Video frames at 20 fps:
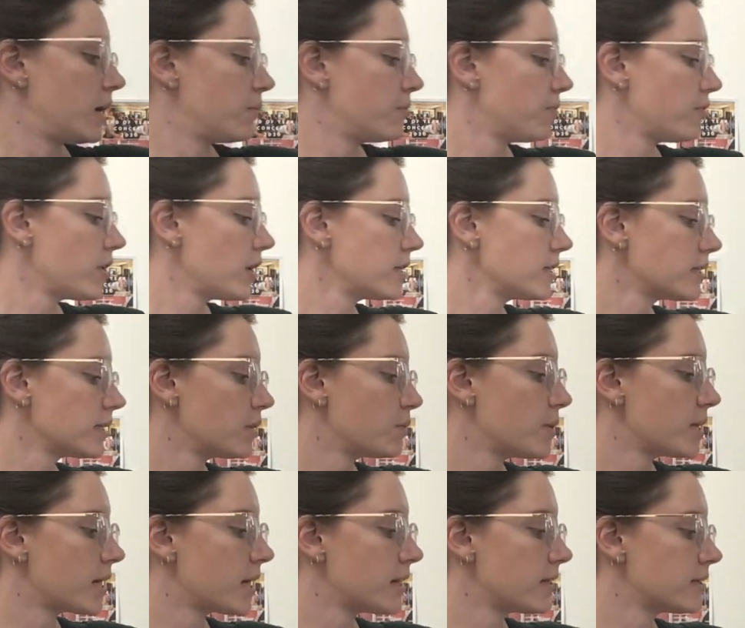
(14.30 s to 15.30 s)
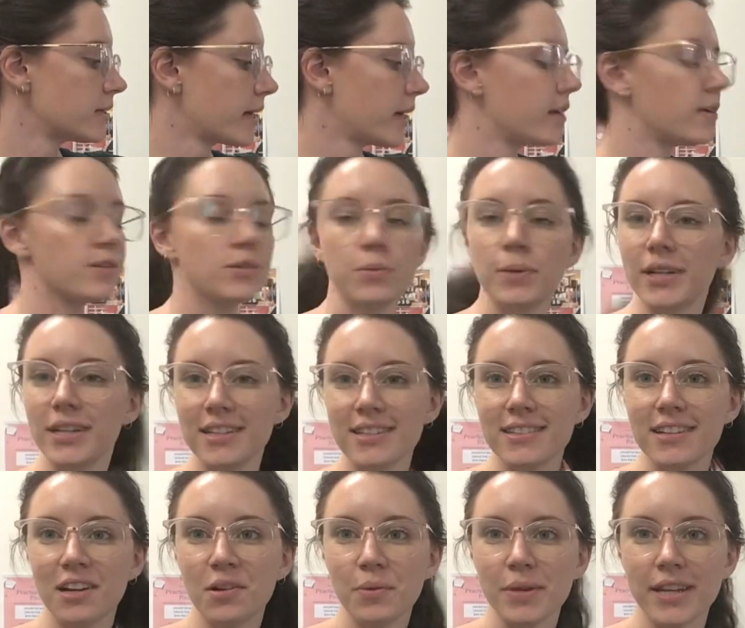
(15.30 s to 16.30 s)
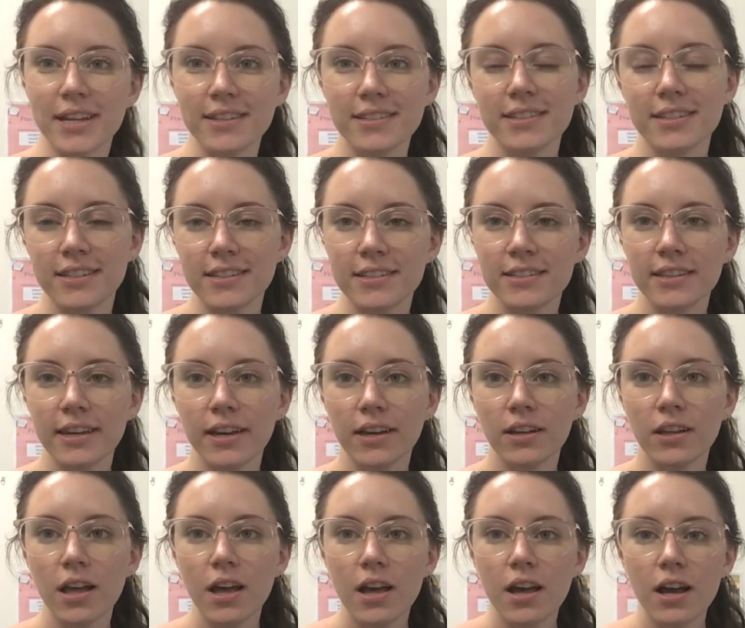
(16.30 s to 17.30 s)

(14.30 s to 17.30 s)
firstly with our scales, we're going to start with our C scale.